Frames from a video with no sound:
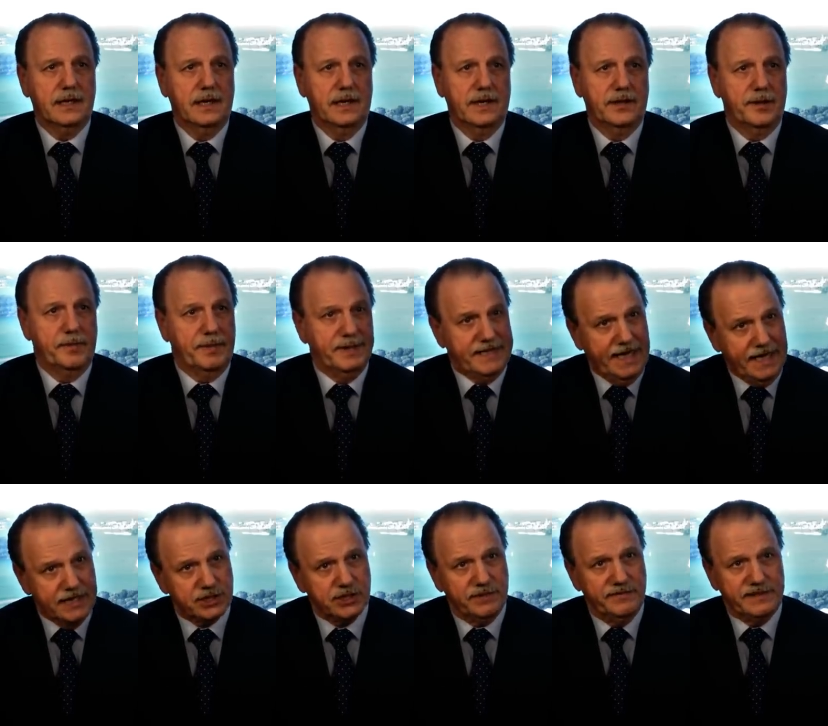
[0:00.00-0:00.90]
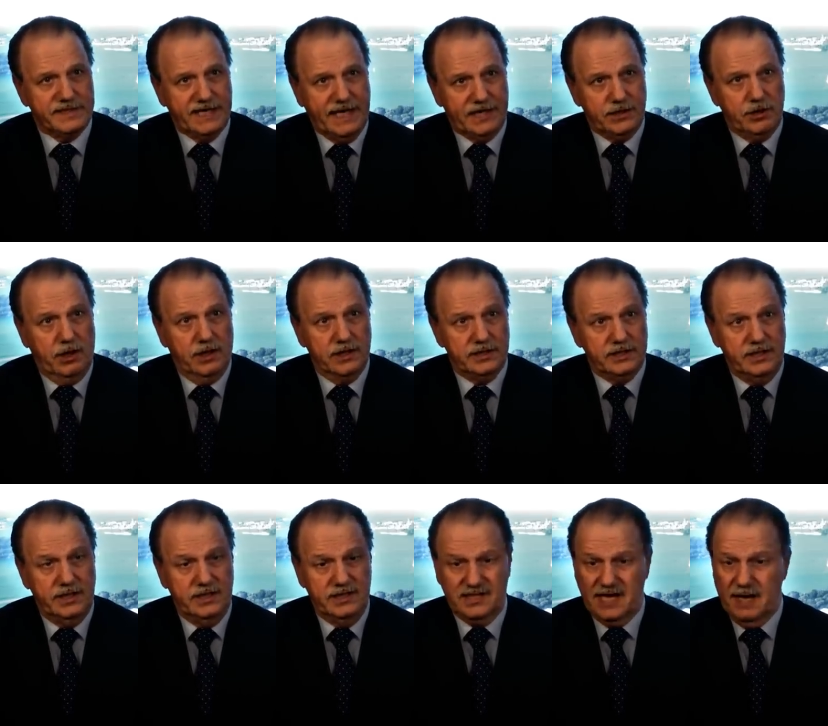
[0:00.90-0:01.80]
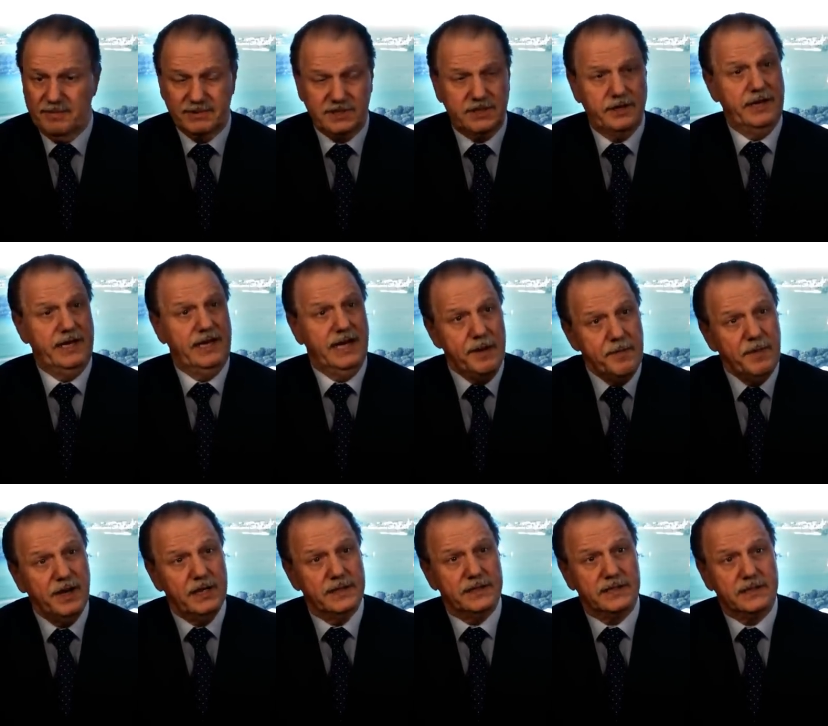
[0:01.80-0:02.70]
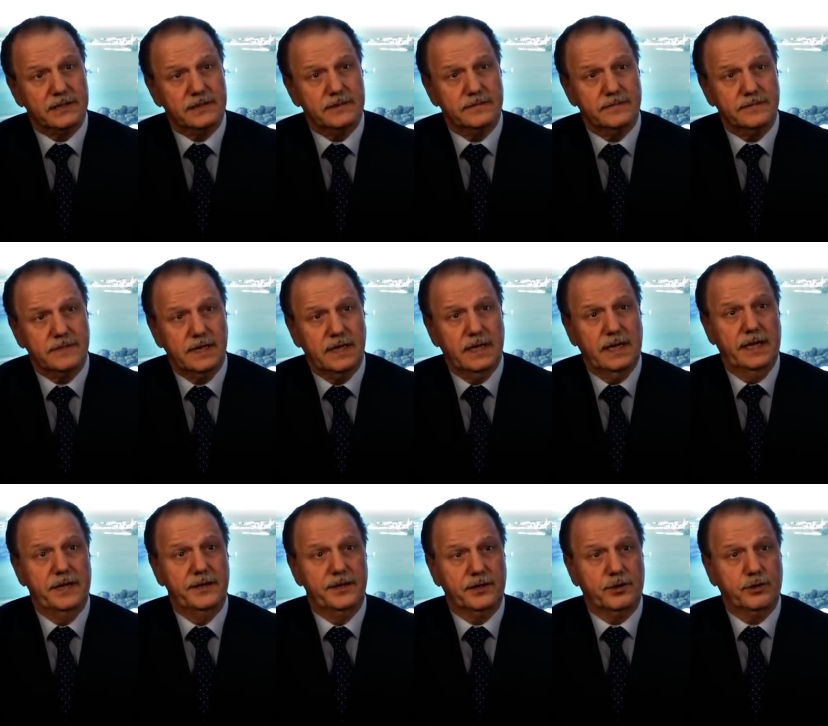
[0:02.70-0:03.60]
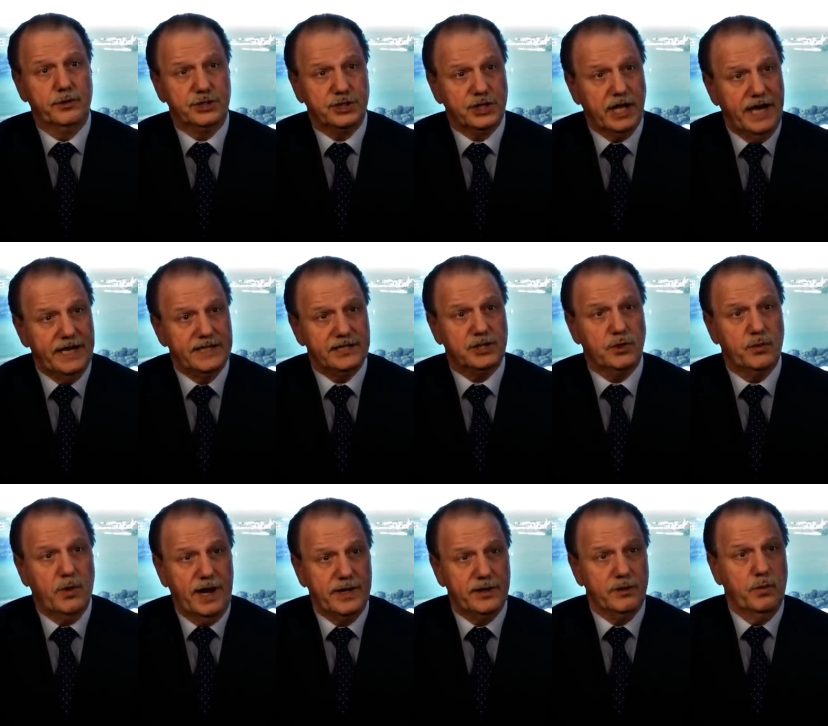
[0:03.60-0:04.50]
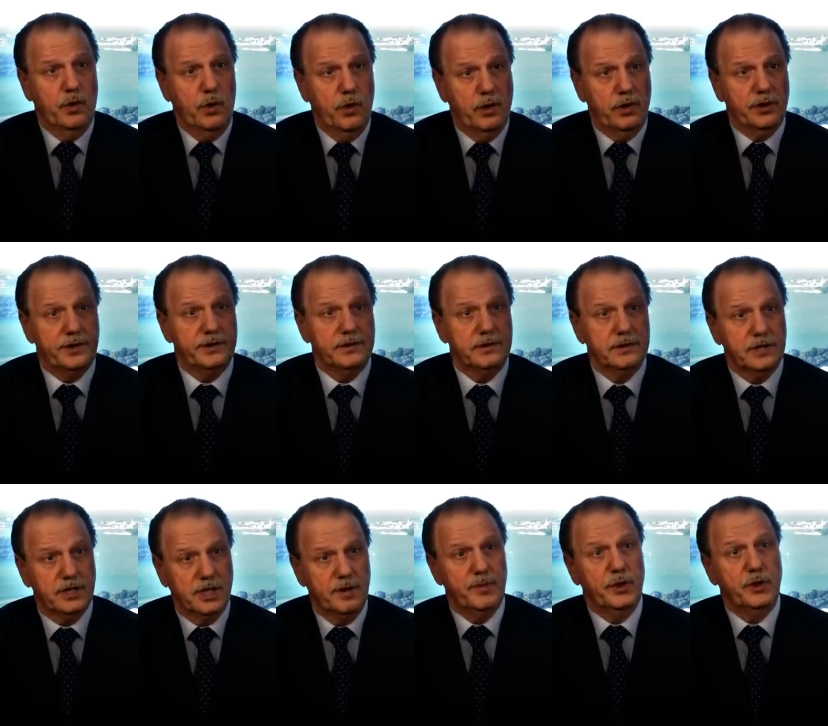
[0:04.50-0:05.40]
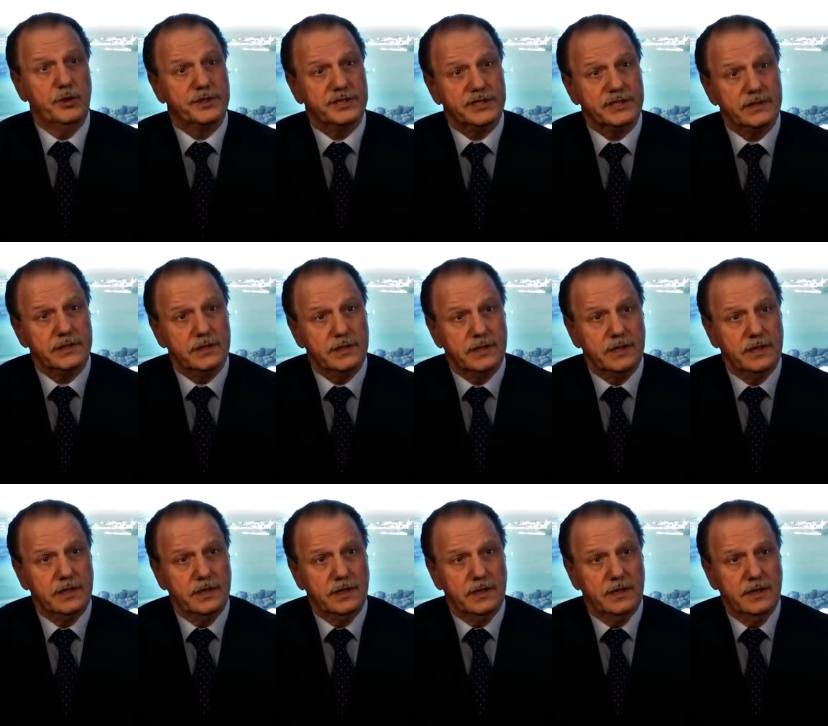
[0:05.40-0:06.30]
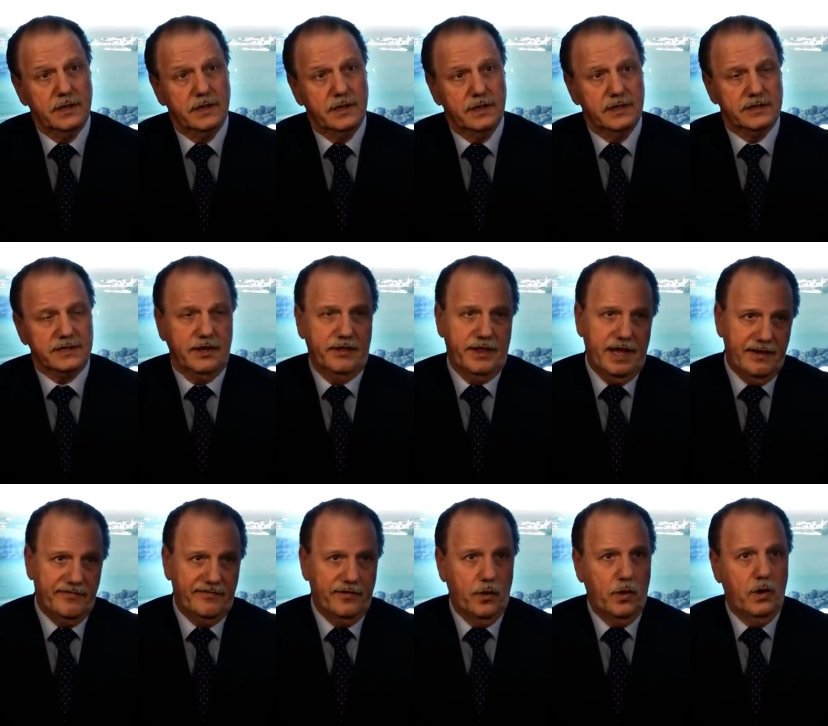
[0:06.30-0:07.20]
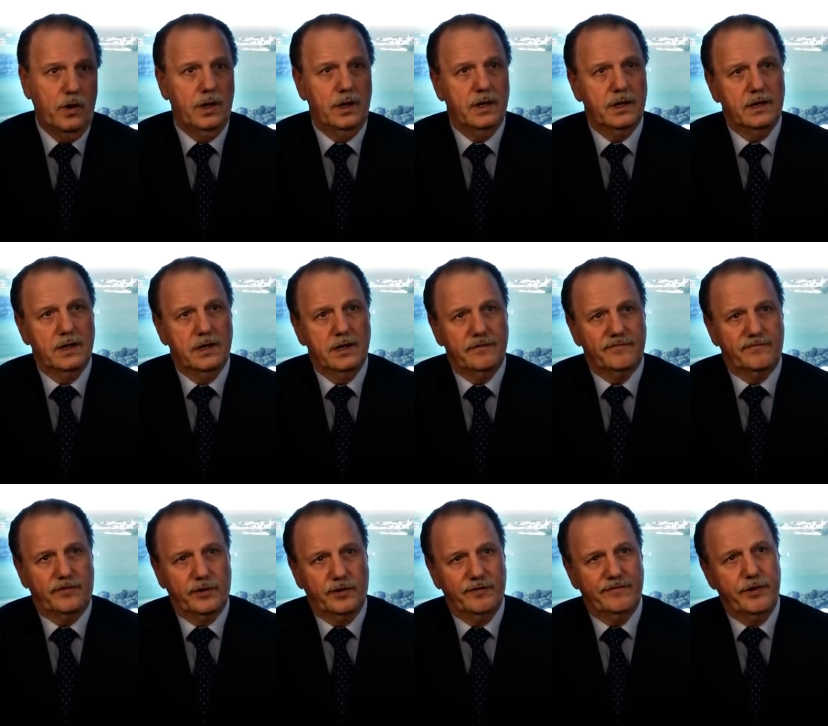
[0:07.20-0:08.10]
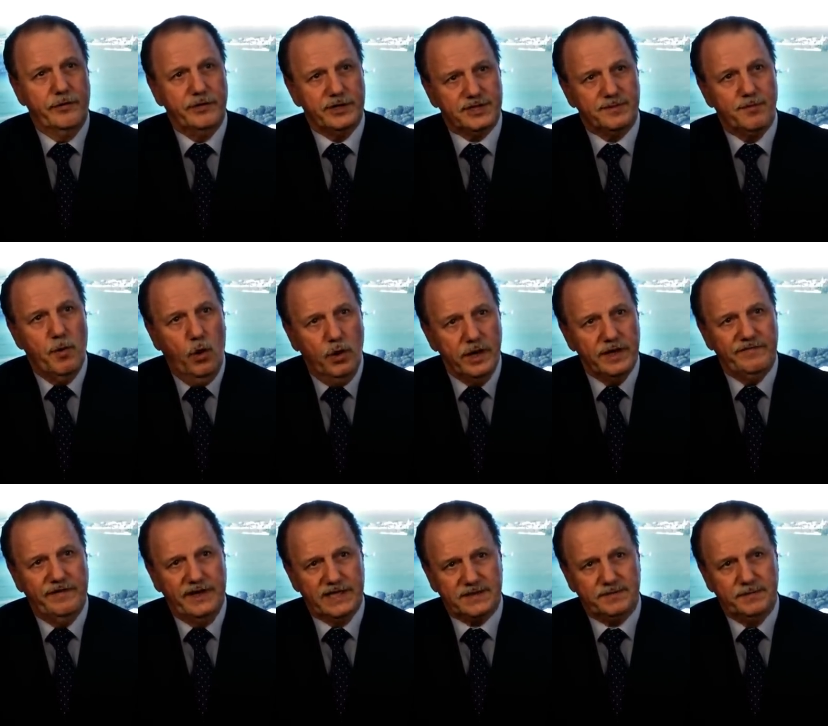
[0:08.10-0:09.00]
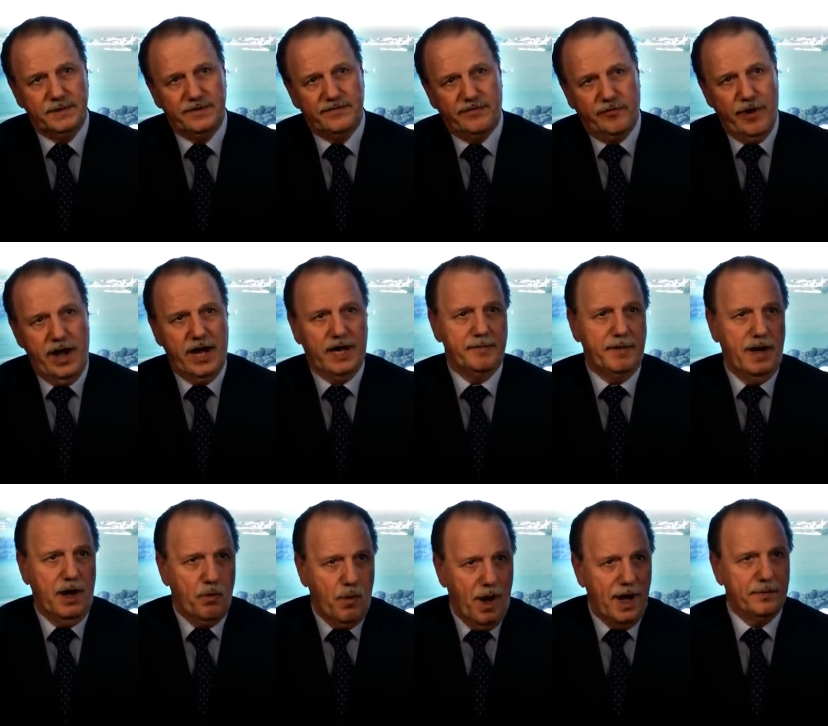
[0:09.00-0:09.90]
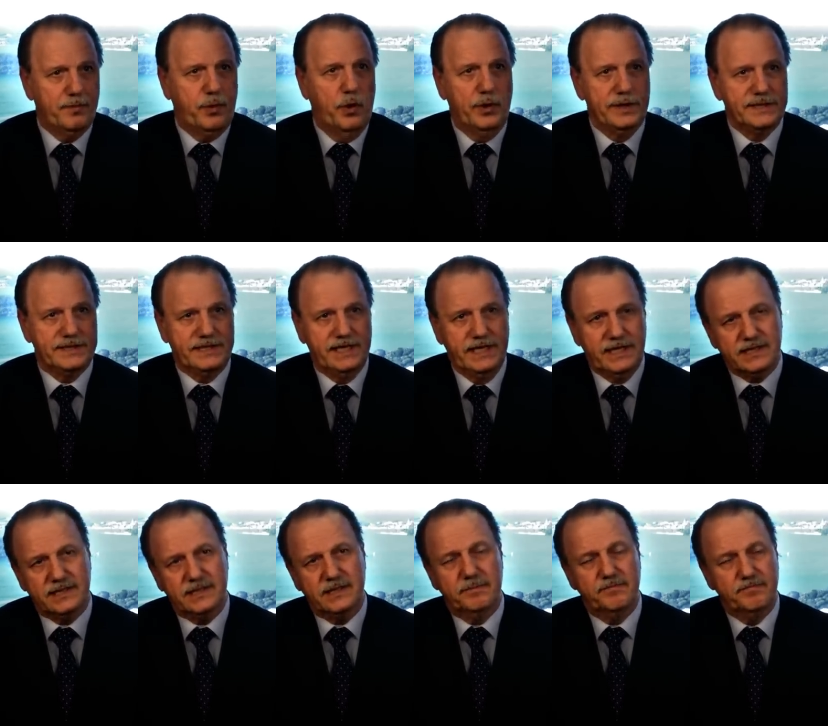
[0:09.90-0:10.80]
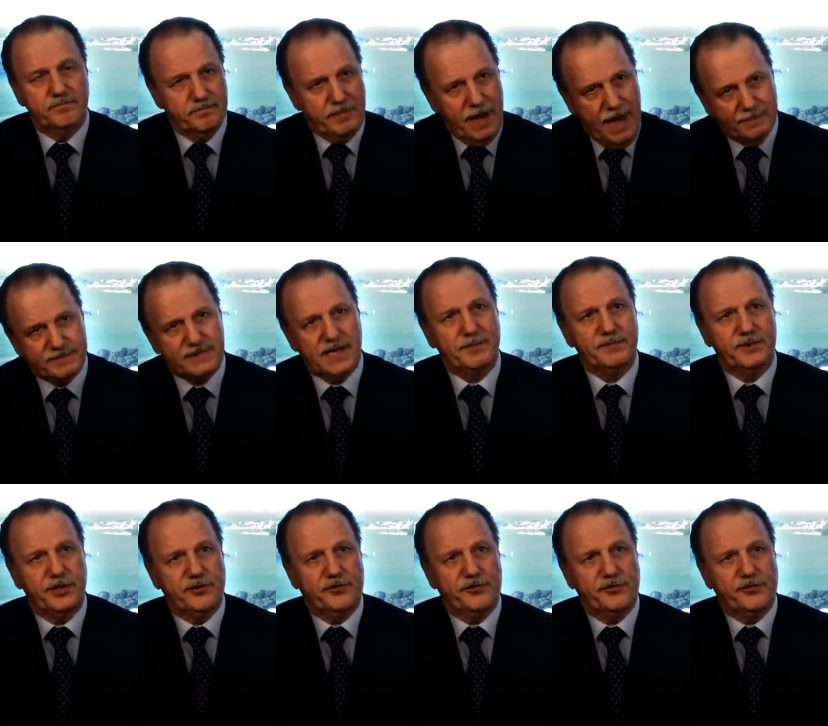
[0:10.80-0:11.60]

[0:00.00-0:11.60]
Uh, the potential of the technology is absolutely limitless and could change the way the world commutes. So therefore, for a very small investment of around about 1.6, perhaps up to